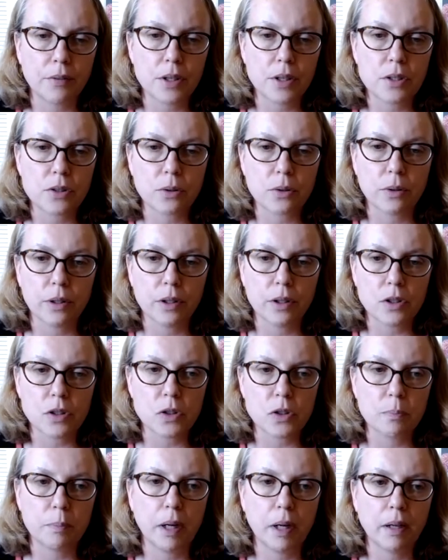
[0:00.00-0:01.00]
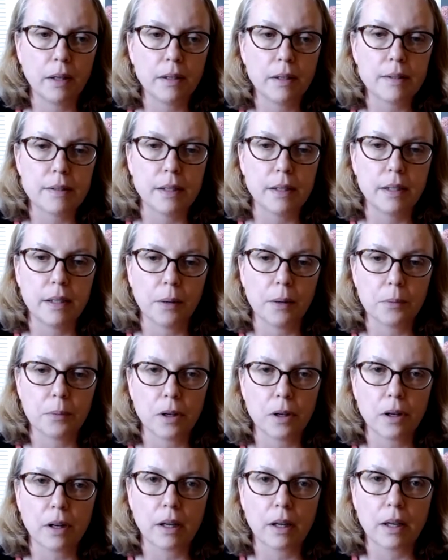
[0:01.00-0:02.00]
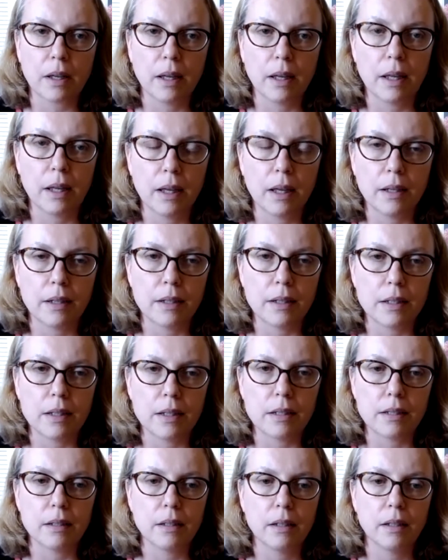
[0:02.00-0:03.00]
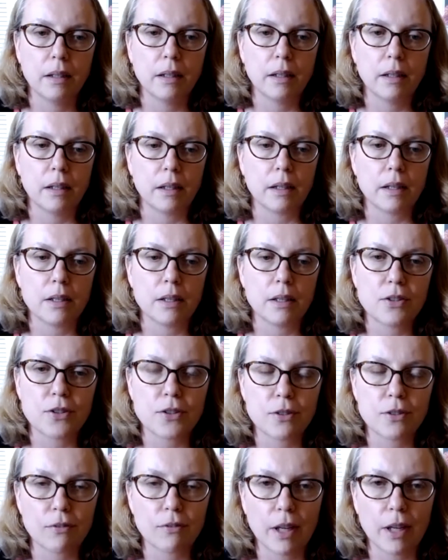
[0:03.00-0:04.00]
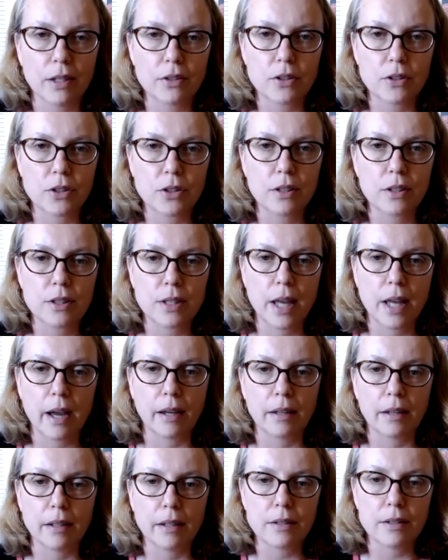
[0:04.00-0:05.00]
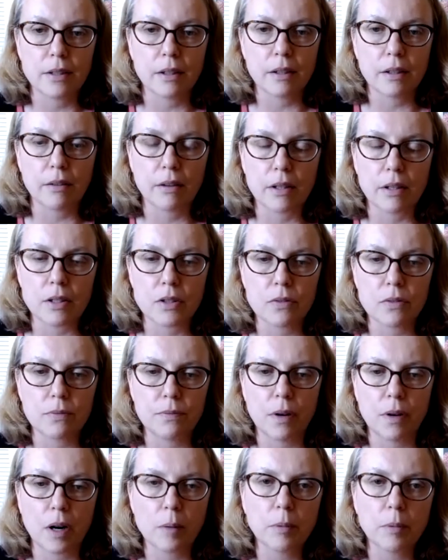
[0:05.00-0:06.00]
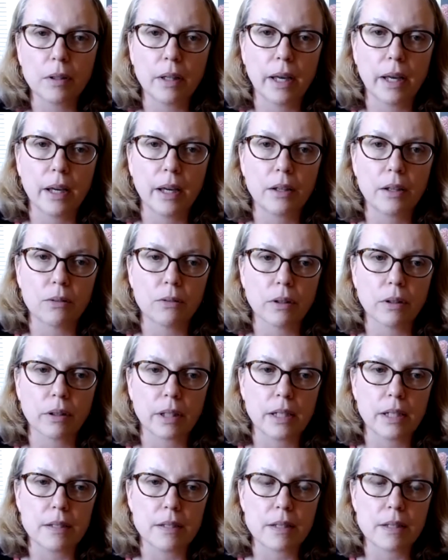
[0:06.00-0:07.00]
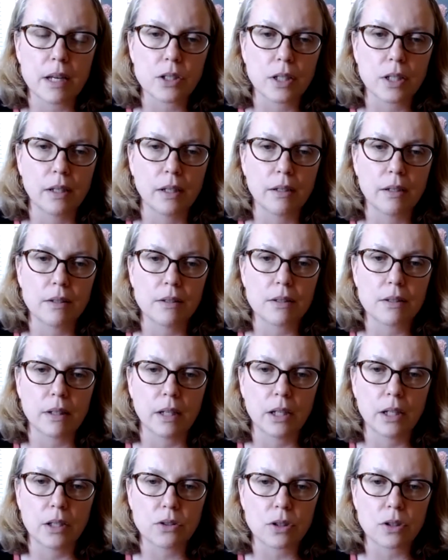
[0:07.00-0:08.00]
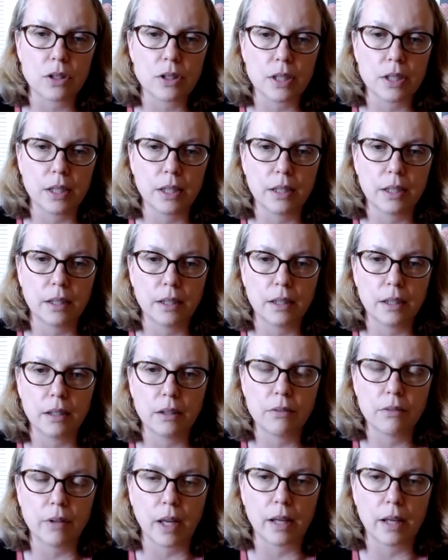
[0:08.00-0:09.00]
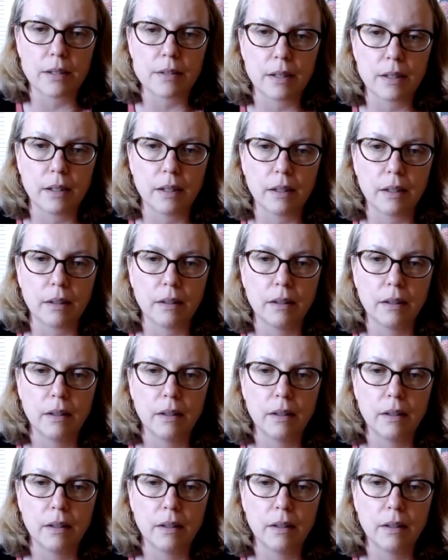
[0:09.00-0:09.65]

Soils Policy Network, and it's just that. It's farmer-led organizations interested in advancing